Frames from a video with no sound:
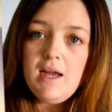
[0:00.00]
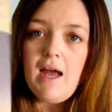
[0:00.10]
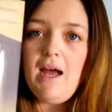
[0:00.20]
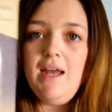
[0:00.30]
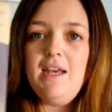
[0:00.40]

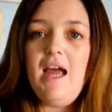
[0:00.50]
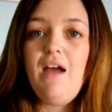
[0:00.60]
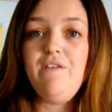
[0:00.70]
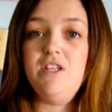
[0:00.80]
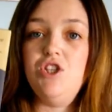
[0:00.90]
And
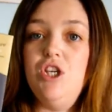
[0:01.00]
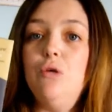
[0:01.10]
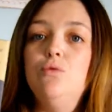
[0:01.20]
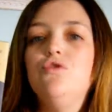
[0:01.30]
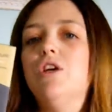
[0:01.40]
having
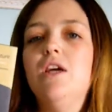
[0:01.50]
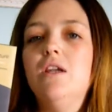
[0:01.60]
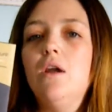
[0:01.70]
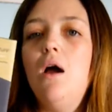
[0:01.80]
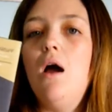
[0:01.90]

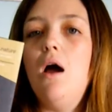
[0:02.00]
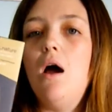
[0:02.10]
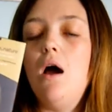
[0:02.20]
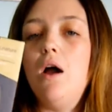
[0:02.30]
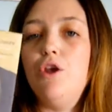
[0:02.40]
children,
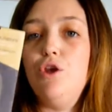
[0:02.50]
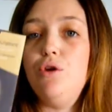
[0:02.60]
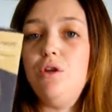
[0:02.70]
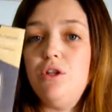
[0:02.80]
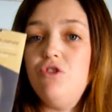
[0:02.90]
you
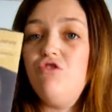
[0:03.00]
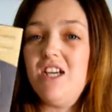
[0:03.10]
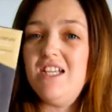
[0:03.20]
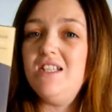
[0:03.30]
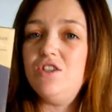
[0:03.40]

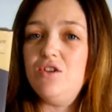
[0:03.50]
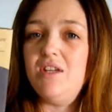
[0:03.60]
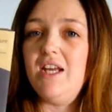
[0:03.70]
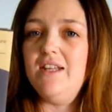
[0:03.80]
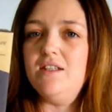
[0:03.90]
really do
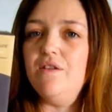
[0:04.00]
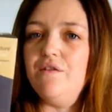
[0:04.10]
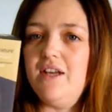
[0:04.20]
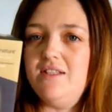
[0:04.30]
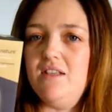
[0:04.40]
need to
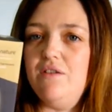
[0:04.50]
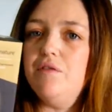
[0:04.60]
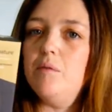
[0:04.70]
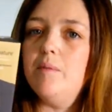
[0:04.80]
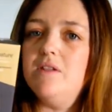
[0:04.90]
invest in a
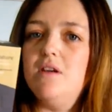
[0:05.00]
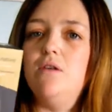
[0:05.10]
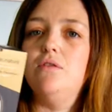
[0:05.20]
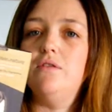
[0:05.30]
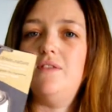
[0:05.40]
thermometer
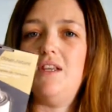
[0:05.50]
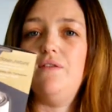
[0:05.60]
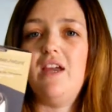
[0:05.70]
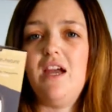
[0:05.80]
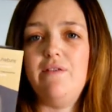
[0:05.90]
because obviously if
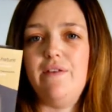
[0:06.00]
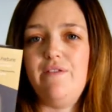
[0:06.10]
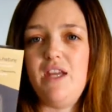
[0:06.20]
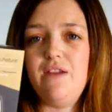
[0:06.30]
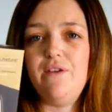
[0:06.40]
they have a
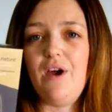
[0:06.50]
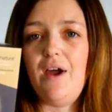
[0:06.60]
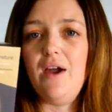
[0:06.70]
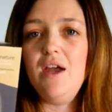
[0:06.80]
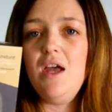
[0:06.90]
fever,